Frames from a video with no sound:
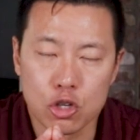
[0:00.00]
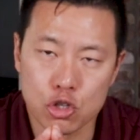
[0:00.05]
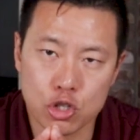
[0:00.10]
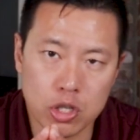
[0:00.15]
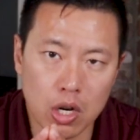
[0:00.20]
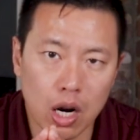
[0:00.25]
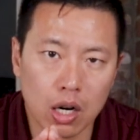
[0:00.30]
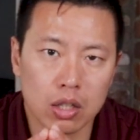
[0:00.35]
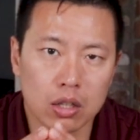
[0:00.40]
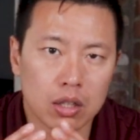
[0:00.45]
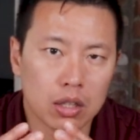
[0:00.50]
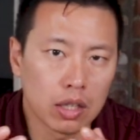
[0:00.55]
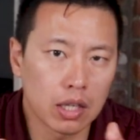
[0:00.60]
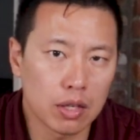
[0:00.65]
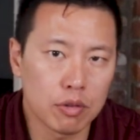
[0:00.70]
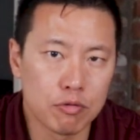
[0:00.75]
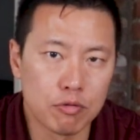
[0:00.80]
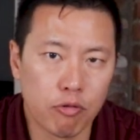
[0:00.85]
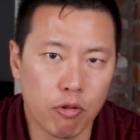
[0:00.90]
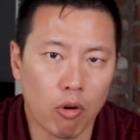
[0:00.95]
You start
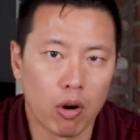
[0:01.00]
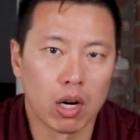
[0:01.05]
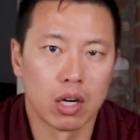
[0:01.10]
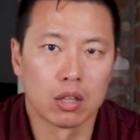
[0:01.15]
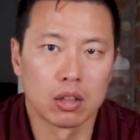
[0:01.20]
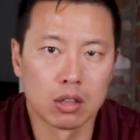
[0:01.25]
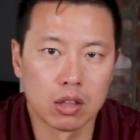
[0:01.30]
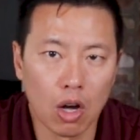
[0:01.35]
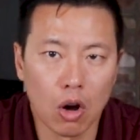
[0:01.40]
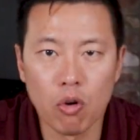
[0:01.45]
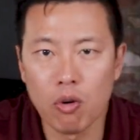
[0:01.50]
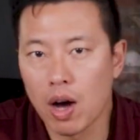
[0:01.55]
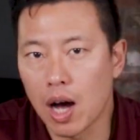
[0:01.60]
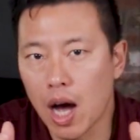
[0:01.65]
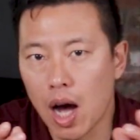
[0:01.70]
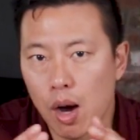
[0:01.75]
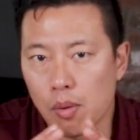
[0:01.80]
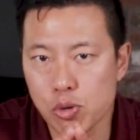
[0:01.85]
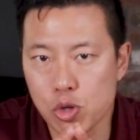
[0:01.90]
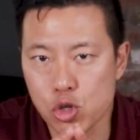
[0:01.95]
looking for a loan
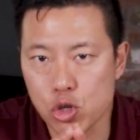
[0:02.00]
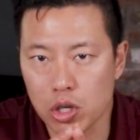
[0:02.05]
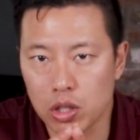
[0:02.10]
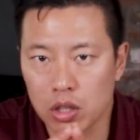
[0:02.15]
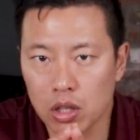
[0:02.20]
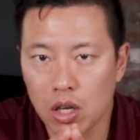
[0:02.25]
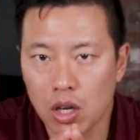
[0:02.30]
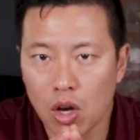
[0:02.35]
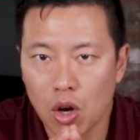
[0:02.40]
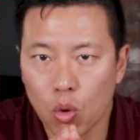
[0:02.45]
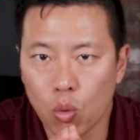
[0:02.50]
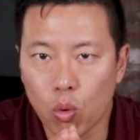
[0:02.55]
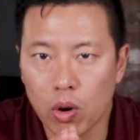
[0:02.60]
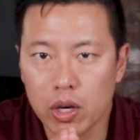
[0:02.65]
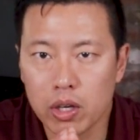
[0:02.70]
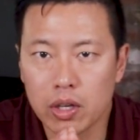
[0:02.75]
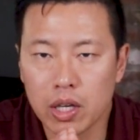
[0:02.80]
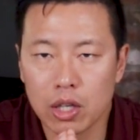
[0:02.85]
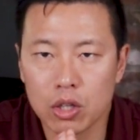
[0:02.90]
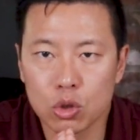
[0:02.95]
option where
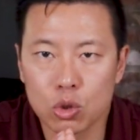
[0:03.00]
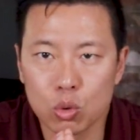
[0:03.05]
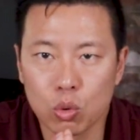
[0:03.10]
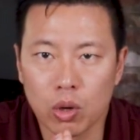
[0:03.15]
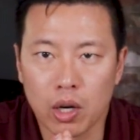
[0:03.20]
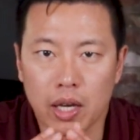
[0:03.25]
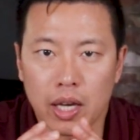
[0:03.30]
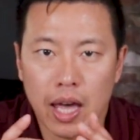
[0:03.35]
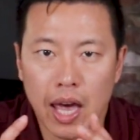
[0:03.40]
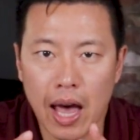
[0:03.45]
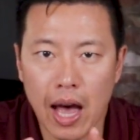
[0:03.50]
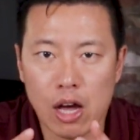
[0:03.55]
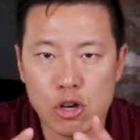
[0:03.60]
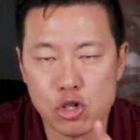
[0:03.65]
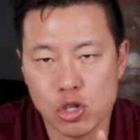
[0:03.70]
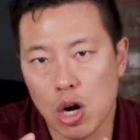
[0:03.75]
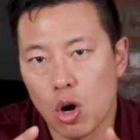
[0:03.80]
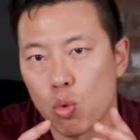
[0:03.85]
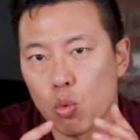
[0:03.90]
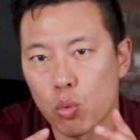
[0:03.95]
you can do a
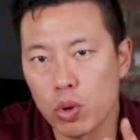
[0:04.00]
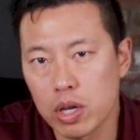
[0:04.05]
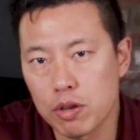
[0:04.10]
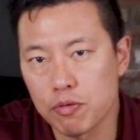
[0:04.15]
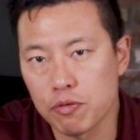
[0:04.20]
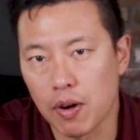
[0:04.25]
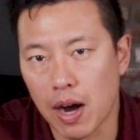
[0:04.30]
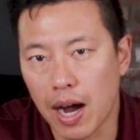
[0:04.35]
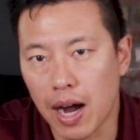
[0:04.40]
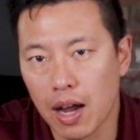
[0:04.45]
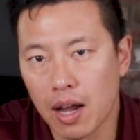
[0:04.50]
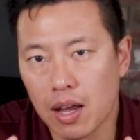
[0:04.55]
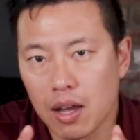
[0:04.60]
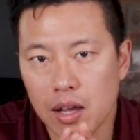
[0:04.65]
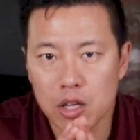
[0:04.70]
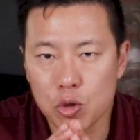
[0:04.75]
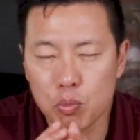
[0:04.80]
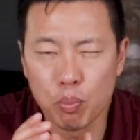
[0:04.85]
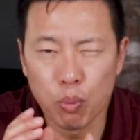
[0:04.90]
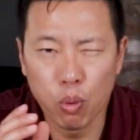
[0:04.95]
cash out
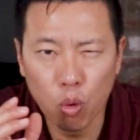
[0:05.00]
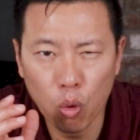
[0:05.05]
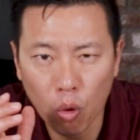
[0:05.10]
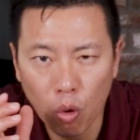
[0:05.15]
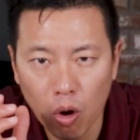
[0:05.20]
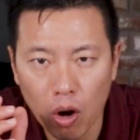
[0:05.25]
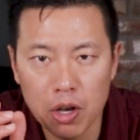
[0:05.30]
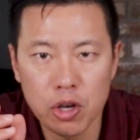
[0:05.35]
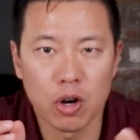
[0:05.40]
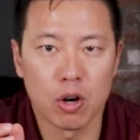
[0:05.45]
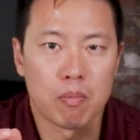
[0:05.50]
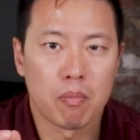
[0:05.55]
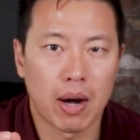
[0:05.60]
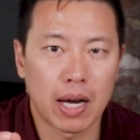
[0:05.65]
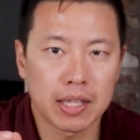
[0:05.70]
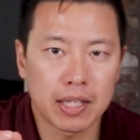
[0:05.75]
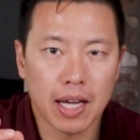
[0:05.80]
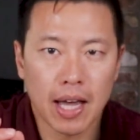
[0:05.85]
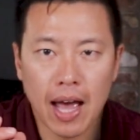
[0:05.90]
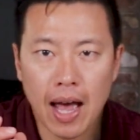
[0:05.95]
refi. You pull your
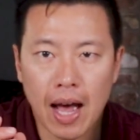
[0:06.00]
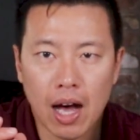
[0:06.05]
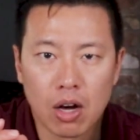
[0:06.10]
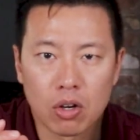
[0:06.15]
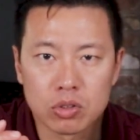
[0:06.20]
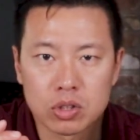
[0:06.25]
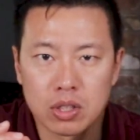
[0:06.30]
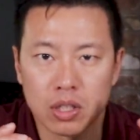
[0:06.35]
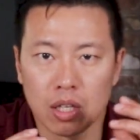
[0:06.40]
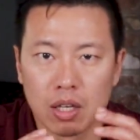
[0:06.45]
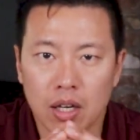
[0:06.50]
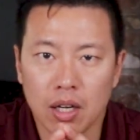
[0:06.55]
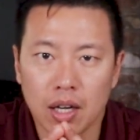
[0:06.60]
money out.